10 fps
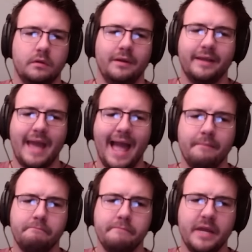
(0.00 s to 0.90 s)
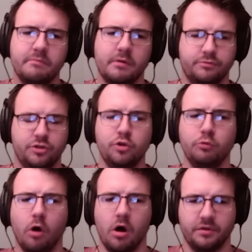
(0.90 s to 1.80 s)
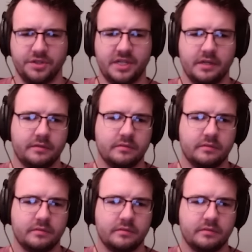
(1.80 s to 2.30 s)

Like at minimum 2 walls.